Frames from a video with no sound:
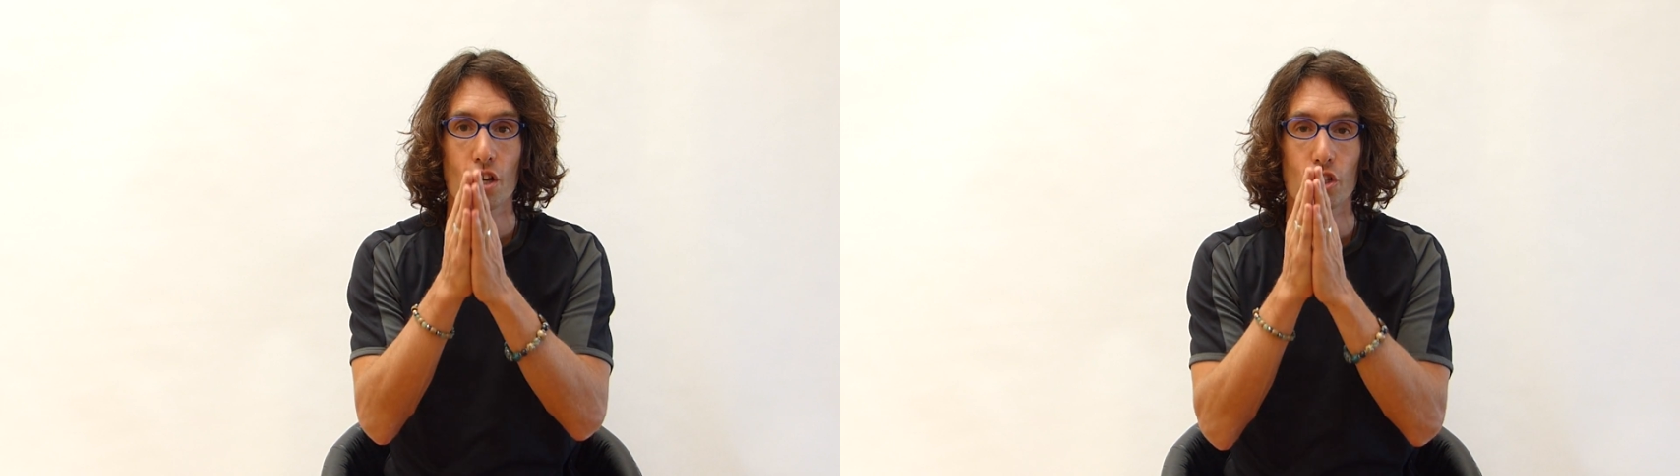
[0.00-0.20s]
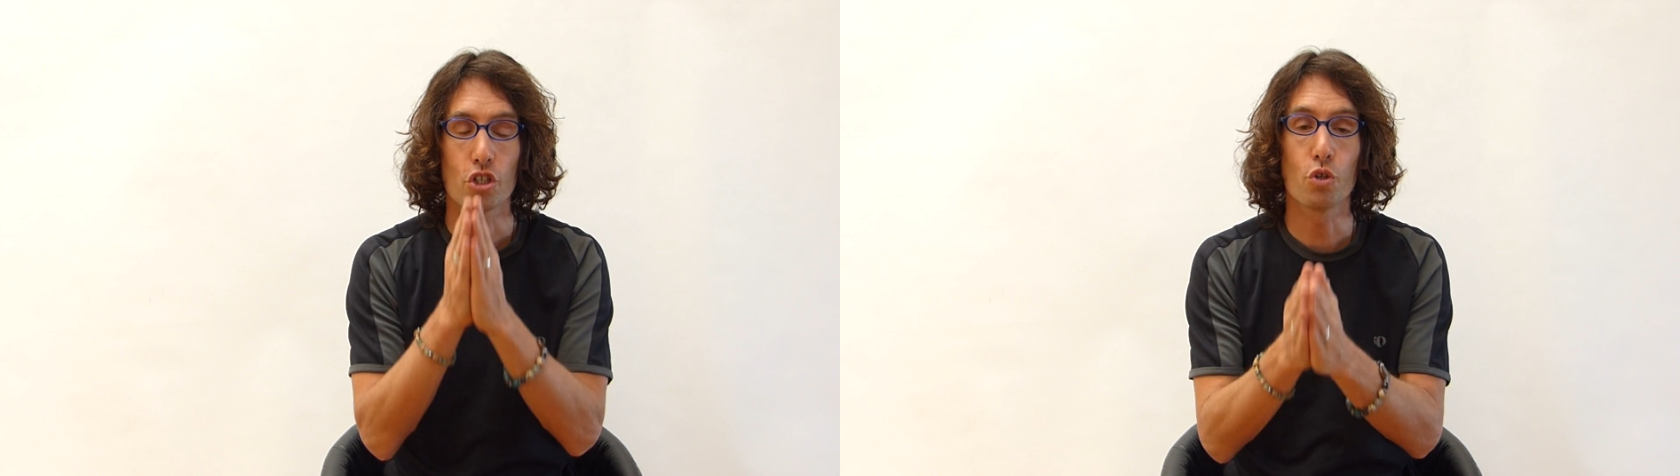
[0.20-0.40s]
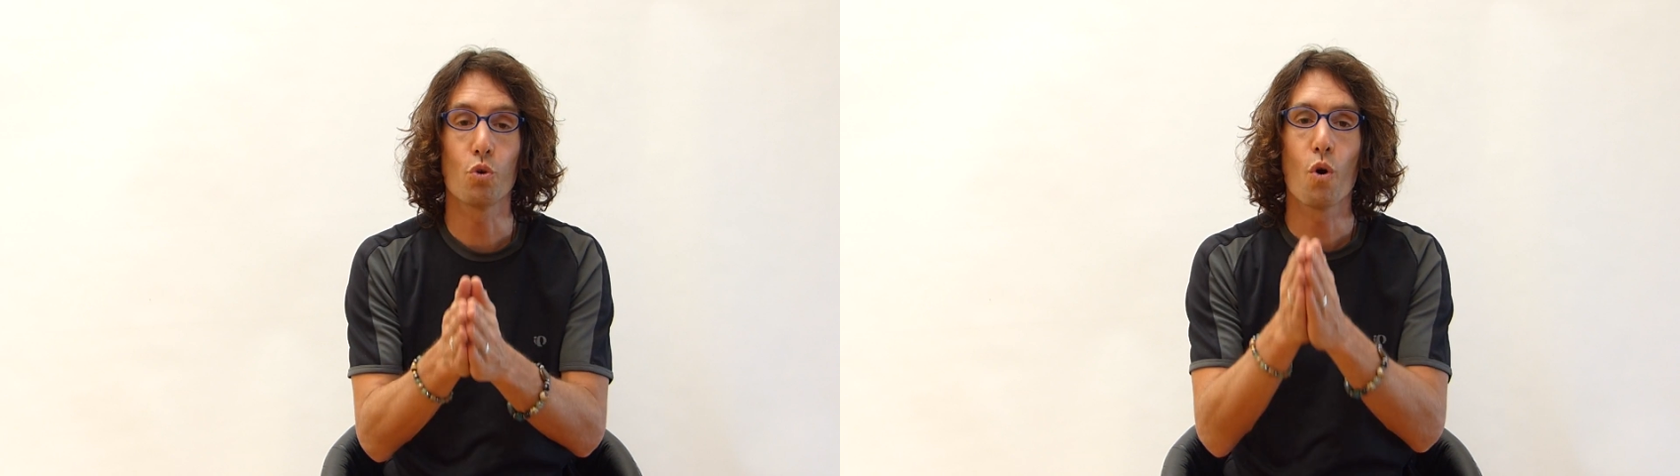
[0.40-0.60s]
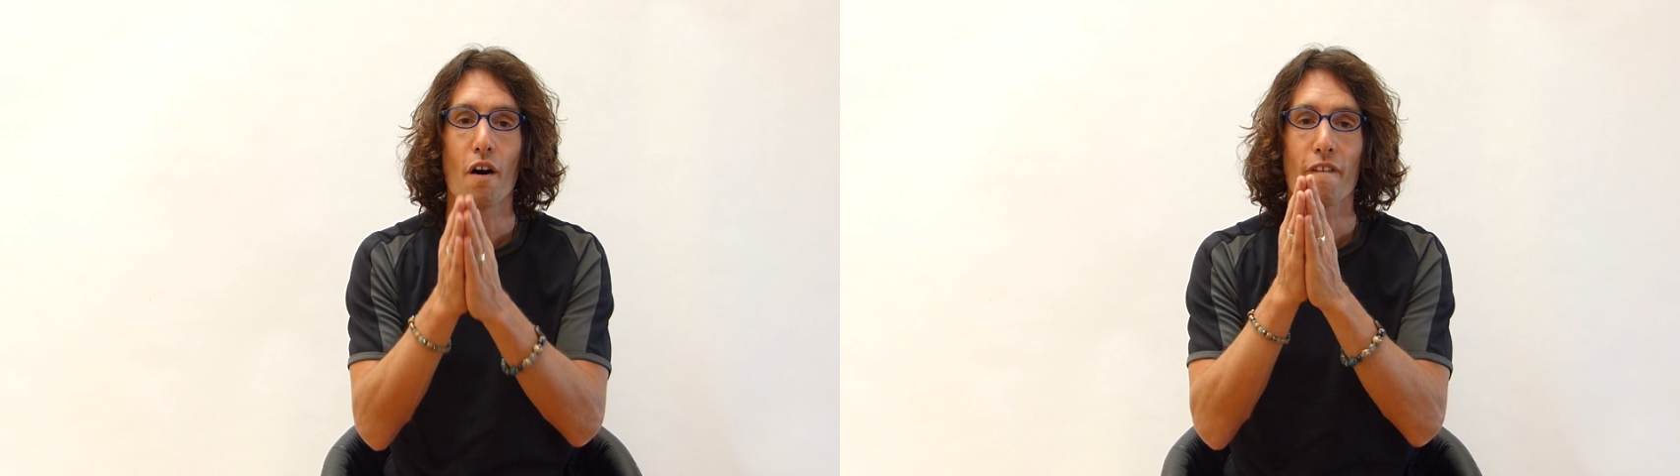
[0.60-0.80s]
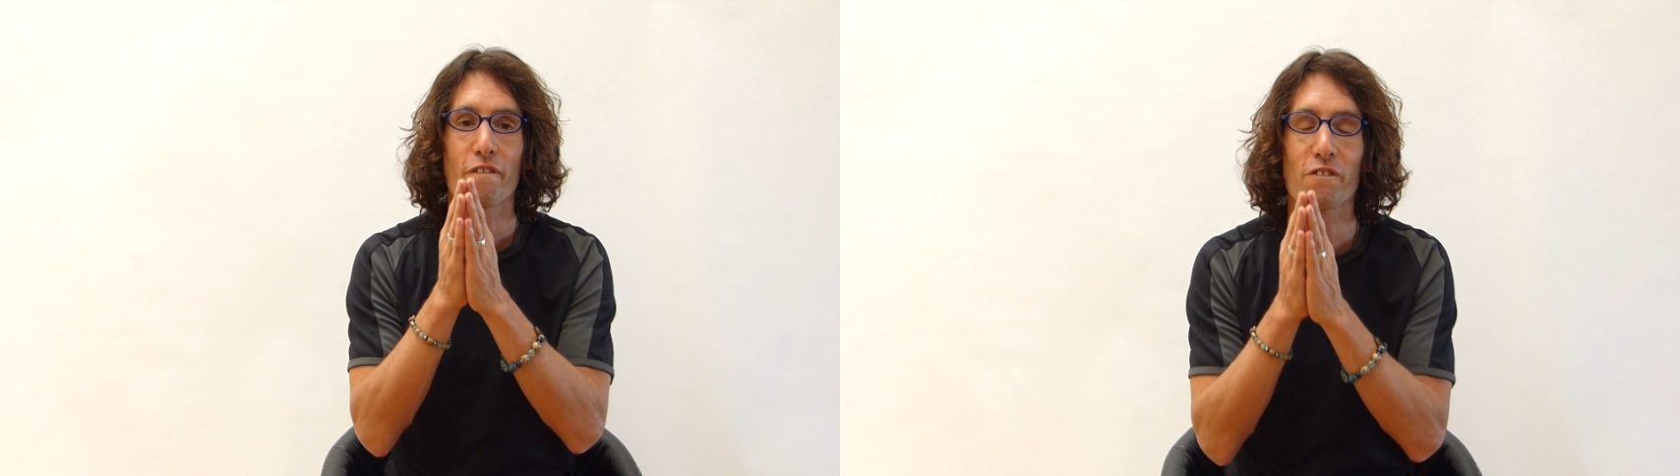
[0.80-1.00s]
you
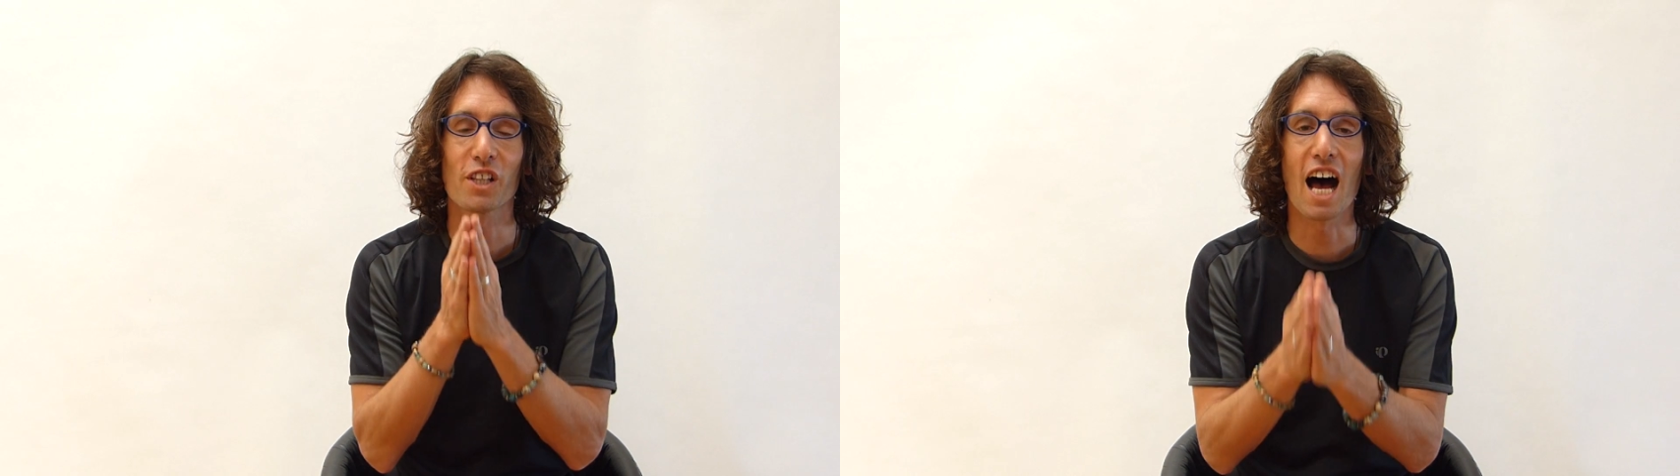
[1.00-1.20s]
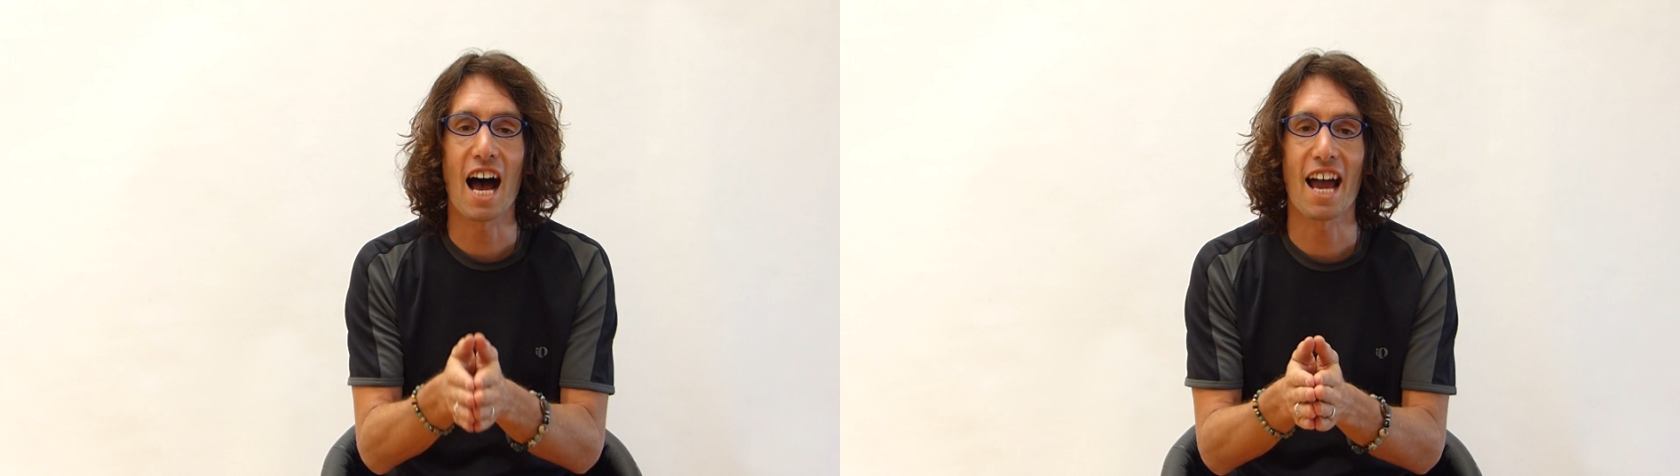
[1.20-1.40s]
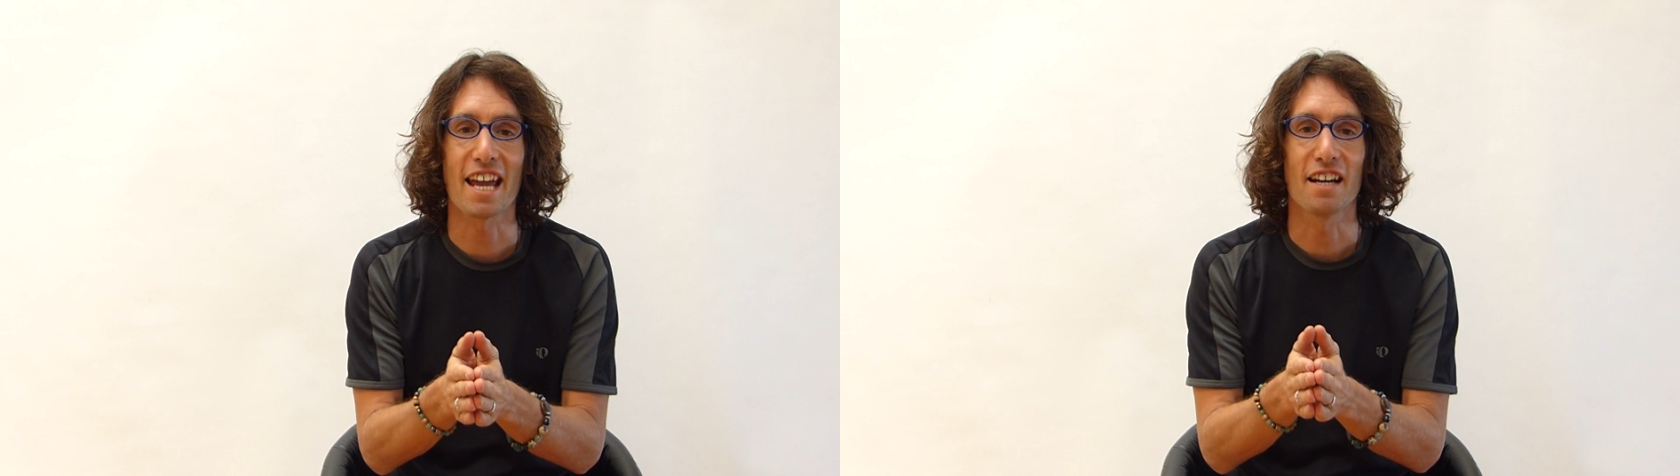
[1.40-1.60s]
fly.